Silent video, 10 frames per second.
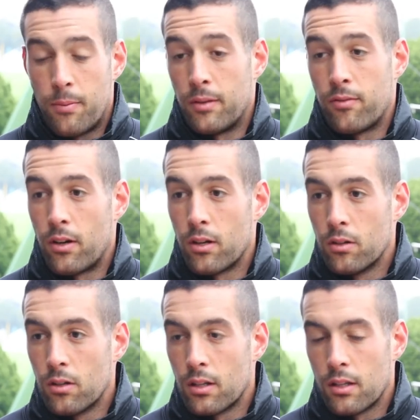been very
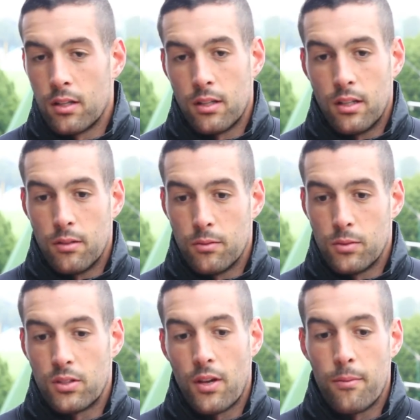good, and
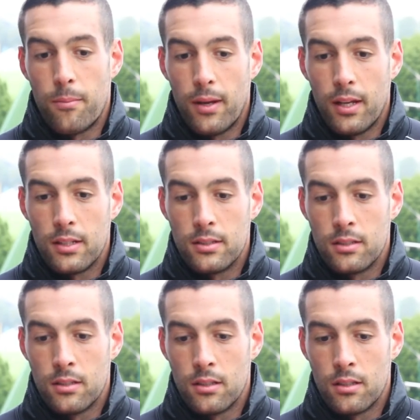just haven't been
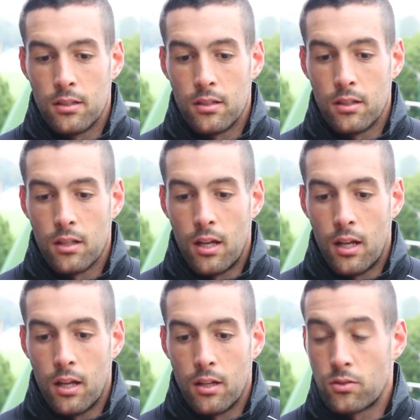
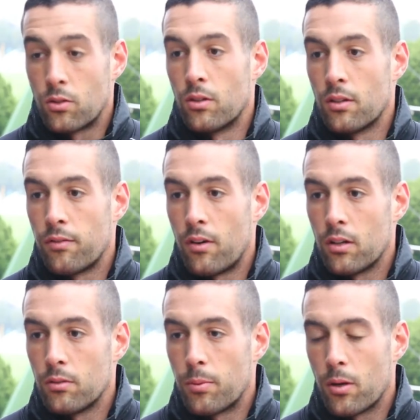scoring the
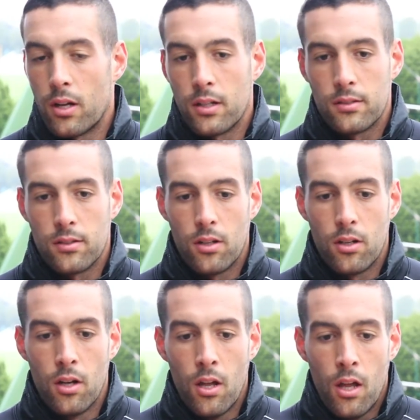final product.
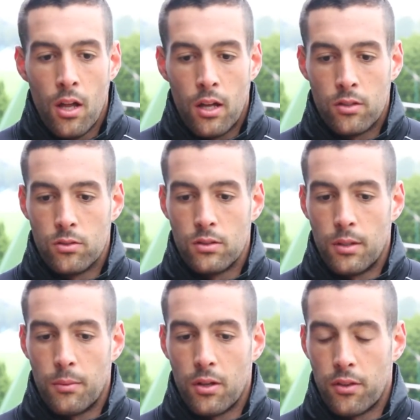So it's good
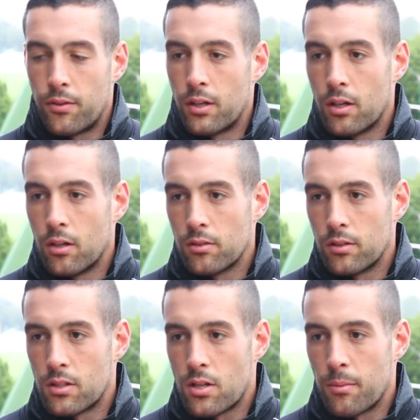that we got 3 goals
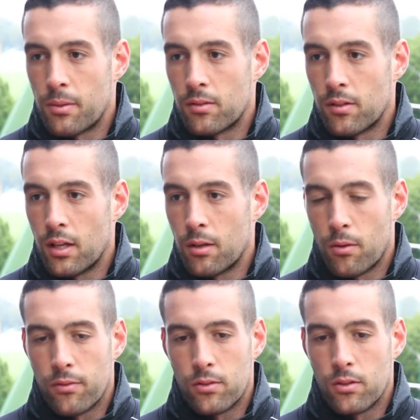in the Champions League and
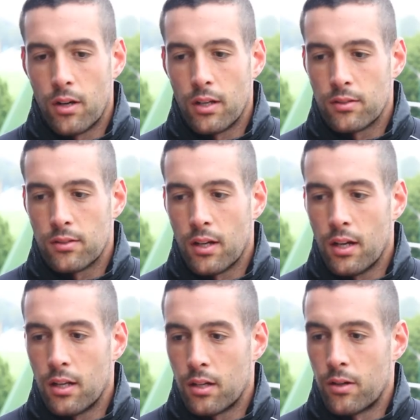we're off to a great
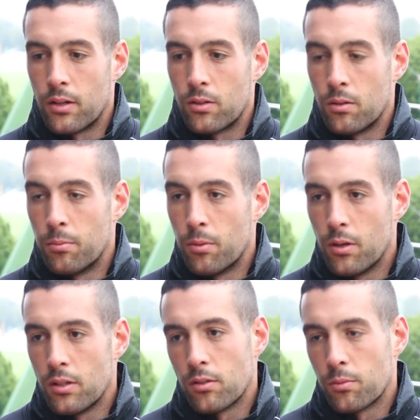start. A credit to the
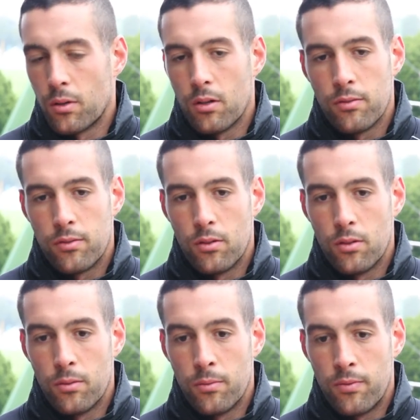boys as well
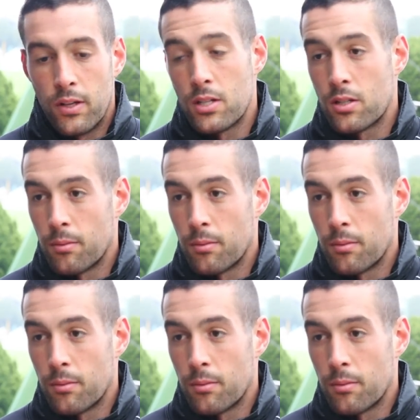for finishing